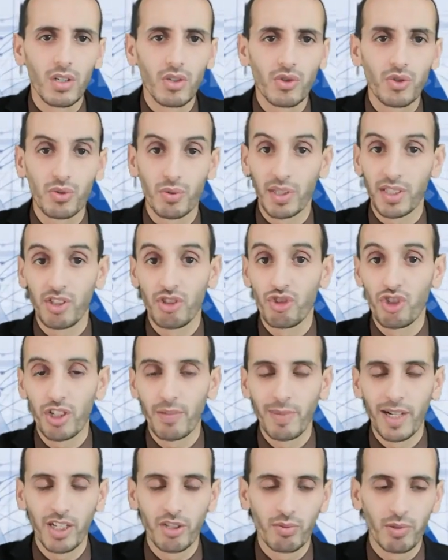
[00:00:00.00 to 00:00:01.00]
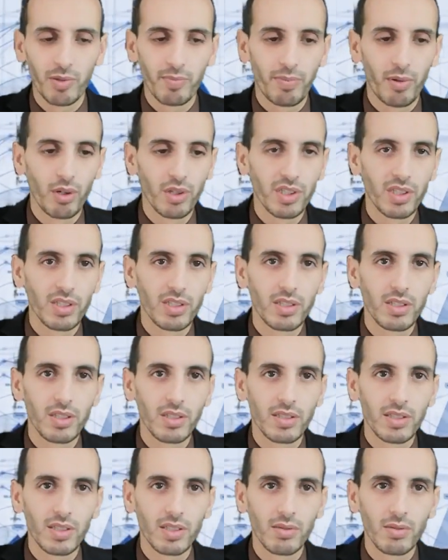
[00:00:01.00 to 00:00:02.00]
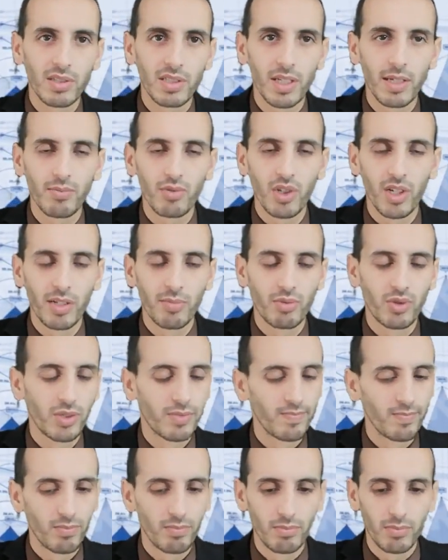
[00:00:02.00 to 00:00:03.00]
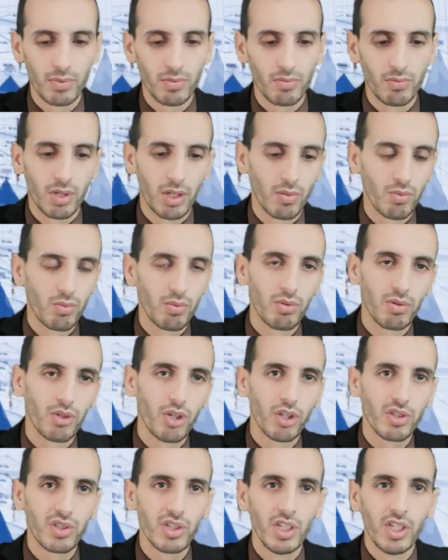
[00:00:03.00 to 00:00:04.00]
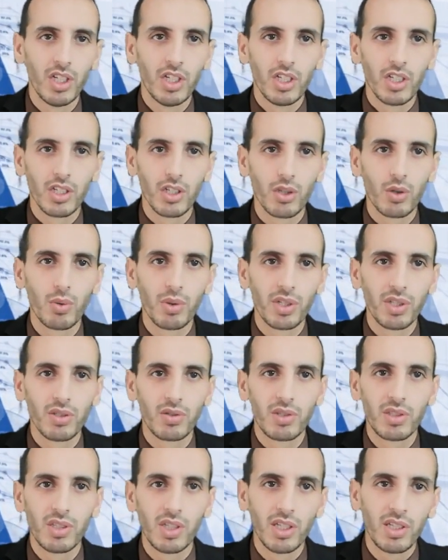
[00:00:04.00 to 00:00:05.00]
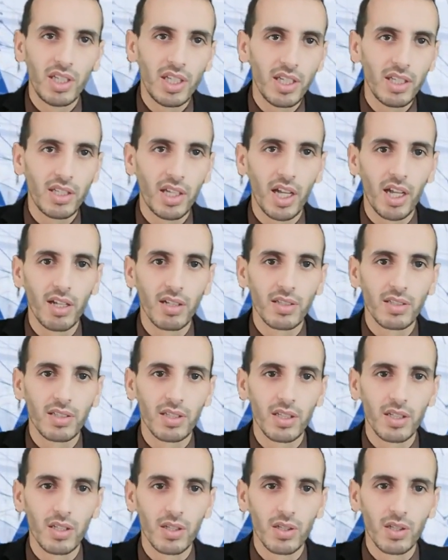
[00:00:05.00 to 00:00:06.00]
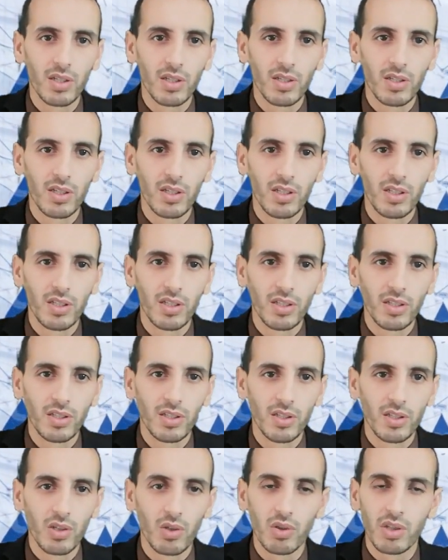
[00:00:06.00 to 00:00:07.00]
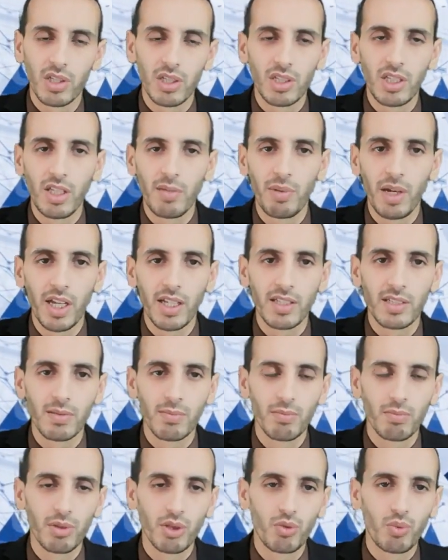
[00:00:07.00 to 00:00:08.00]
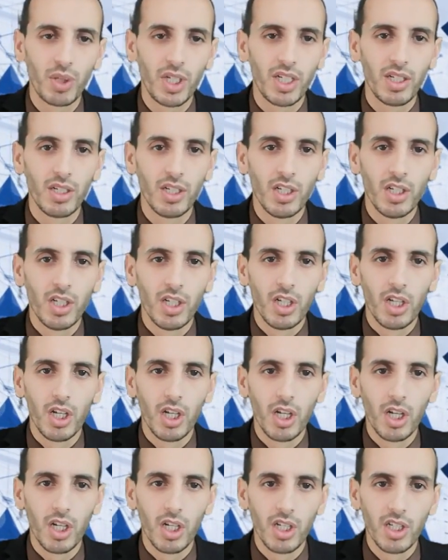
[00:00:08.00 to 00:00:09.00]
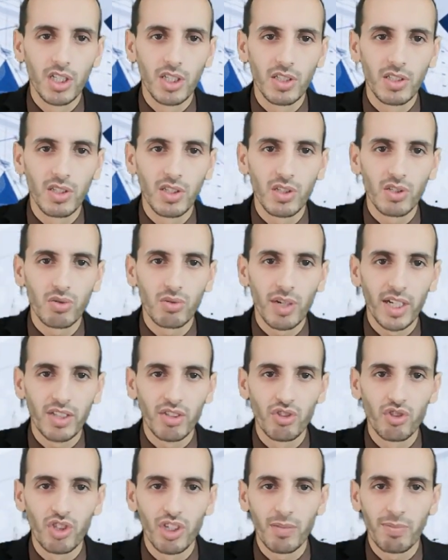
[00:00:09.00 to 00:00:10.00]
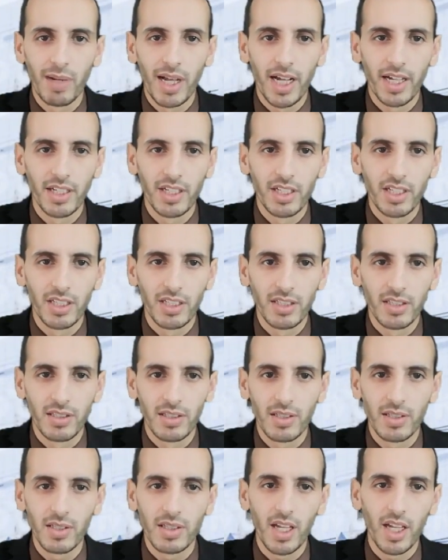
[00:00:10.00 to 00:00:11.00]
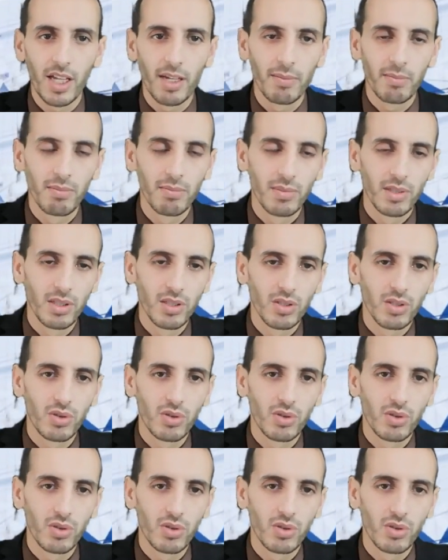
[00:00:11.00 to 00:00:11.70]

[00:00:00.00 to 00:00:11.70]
Strategic management process. Sometimes, well, we'll not go into the details or the debate between is the strategic planning the same